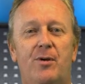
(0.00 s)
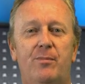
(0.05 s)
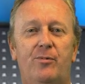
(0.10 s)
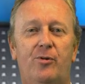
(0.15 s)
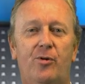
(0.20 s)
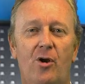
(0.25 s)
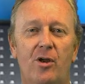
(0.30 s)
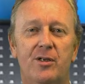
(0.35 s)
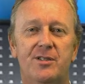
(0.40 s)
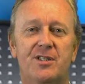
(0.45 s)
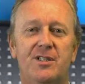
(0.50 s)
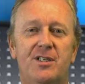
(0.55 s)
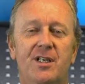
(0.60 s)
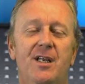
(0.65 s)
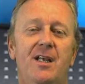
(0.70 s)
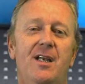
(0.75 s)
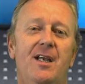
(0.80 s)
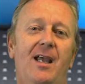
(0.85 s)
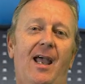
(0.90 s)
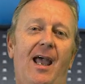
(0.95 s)
Bob
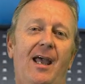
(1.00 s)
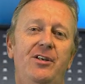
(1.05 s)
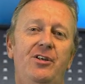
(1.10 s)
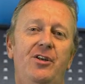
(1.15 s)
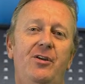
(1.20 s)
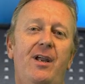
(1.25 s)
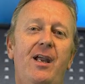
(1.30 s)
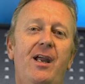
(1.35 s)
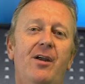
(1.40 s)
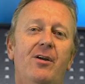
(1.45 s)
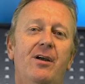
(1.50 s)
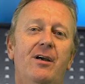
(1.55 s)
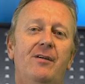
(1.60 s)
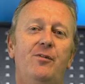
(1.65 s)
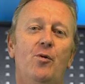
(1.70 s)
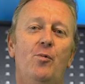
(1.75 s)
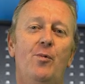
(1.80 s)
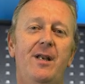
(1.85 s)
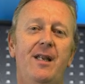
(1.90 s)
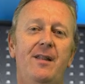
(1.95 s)
Cross, and
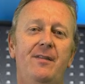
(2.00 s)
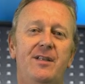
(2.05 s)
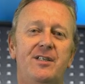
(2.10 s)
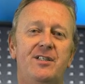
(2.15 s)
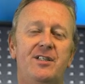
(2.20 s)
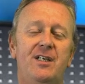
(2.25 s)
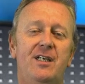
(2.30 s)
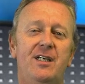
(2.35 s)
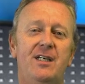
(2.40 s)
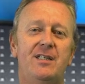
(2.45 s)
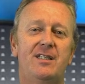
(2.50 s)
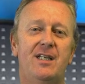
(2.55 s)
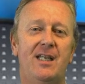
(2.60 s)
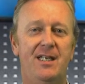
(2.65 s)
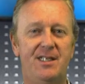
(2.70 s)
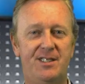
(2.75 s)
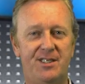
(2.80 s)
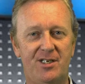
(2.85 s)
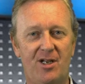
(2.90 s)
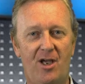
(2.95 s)
Nuheara for winning this year's
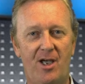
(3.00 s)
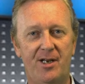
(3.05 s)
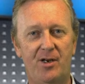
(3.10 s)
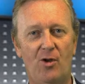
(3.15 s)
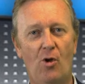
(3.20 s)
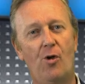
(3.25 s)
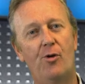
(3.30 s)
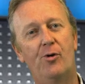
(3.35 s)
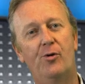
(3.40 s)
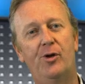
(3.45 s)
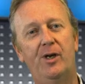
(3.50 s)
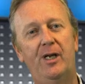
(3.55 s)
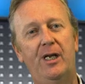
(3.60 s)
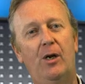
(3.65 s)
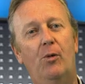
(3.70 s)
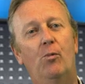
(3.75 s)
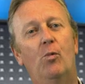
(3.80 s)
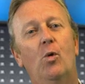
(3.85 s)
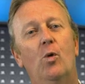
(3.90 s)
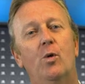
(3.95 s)
INCITE
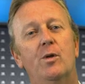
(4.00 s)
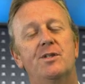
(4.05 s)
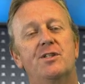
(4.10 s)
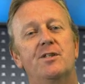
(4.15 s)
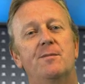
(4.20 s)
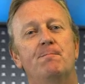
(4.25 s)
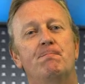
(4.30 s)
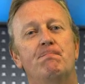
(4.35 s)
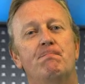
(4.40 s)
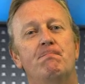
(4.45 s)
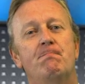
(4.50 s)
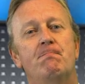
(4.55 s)
Honorary Awards.